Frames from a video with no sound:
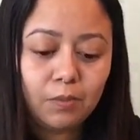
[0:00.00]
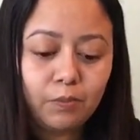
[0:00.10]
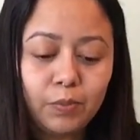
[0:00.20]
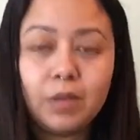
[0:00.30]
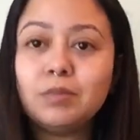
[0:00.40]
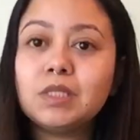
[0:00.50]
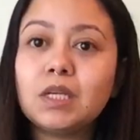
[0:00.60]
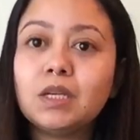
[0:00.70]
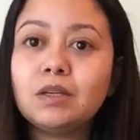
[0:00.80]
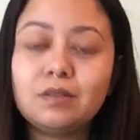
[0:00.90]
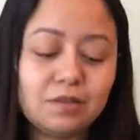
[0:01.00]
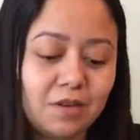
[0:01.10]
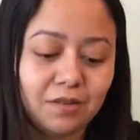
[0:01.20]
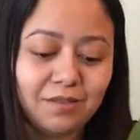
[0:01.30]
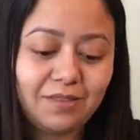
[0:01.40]
bummed it
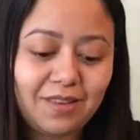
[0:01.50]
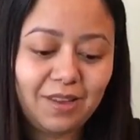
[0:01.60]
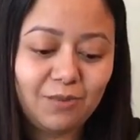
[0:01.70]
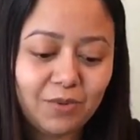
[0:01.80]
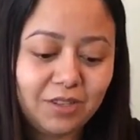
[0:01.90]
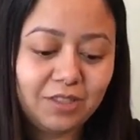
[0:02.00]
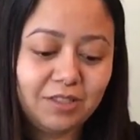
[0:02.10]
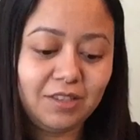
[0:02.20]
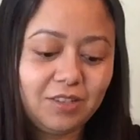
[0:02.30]
and watched.